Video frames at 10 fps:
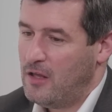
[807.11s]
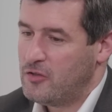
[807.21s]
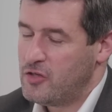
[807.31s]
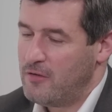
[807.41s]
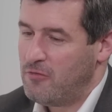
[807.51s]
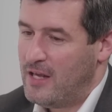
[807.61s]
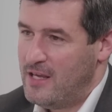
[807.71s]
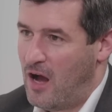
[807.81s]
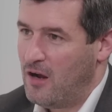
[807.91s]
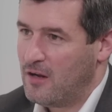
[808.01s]
generally
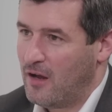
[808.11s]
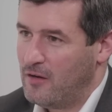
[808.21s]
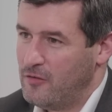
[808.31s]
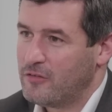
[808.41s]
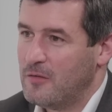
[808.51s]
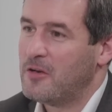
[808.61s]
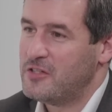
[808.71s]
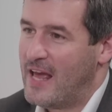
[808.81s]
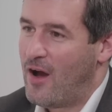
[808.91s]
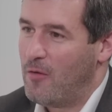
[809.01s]
younger, not so
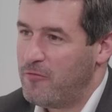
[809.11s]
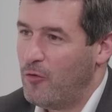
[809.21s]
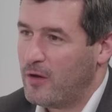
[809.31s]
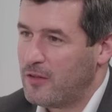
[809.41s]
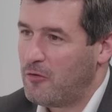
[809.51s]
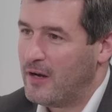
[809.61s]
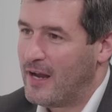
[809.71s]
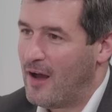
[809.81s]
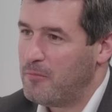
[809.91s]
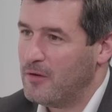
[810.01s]
much now, I'm 43
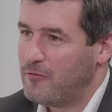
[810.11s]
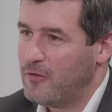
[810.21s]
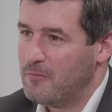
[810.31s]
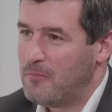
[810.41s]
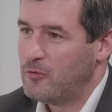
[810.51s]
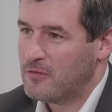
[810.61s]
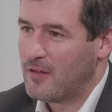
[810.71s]
now, but for most